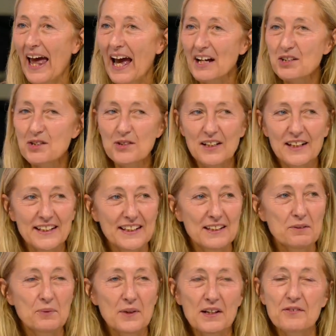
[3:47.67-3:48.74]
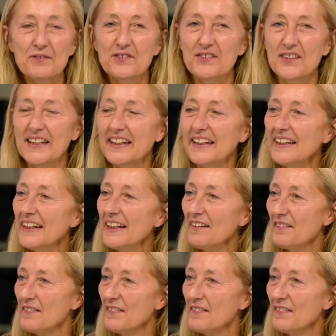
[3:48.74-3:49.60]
actually, we have seen